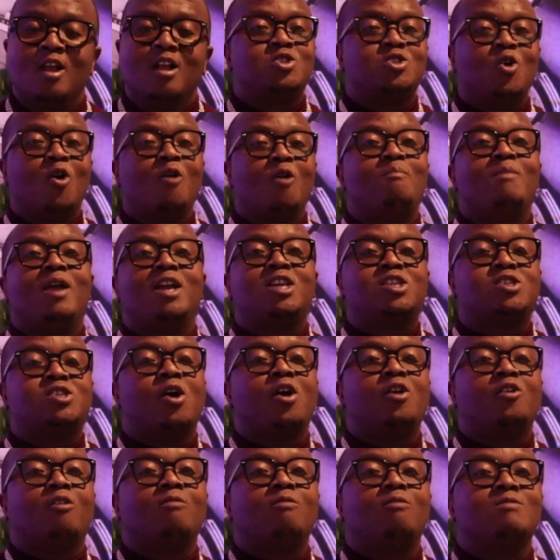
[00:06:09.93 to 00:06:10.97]
So make
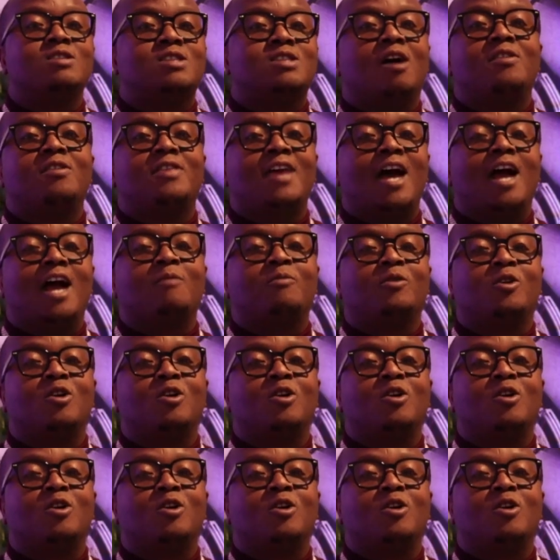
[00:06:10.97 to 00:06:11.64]
sure you don't miss out that,